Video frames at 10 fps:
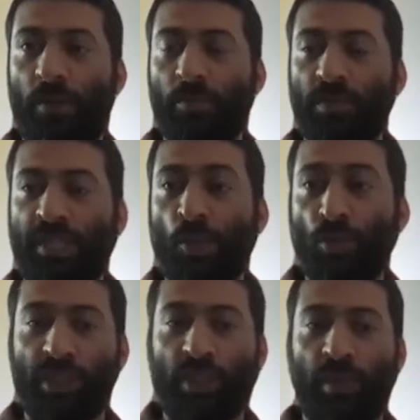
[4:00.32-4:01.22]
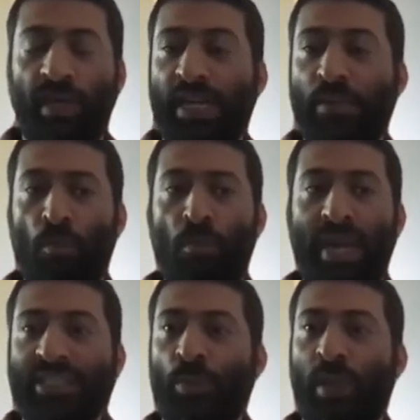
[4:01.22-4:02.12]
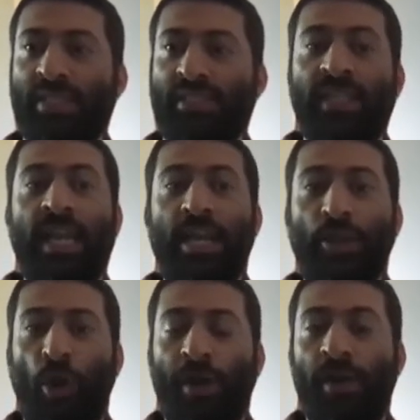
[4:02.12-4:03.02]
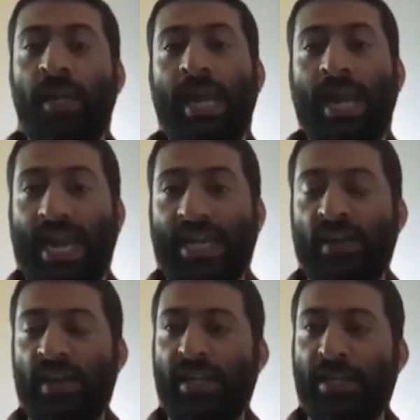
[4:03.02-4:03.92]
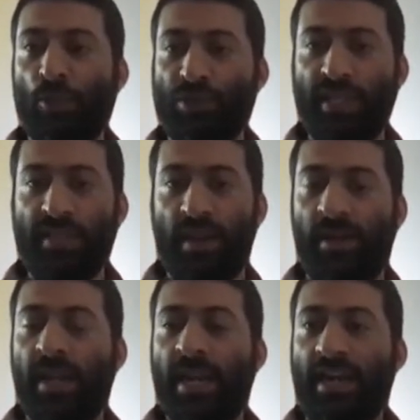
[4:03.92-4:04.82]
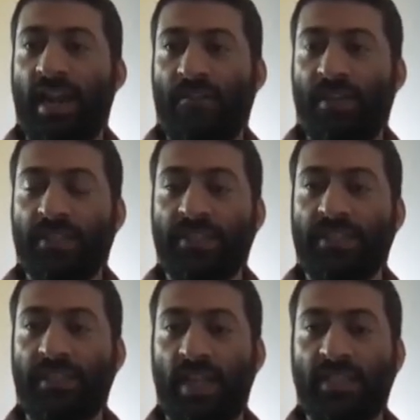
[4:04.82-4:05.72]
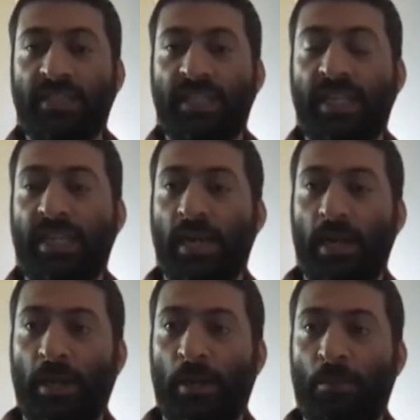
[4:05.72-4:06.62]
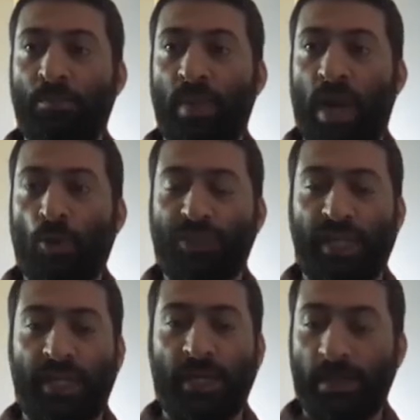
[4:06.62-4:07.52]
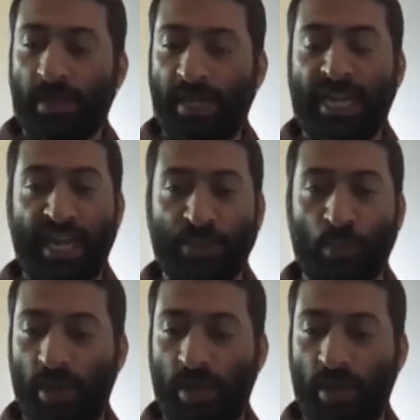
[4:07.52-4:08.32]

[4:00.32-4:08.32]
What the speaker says: the root server in Mumbai as well as in Noida. And here again, you see that traffic is transiting outside India as well.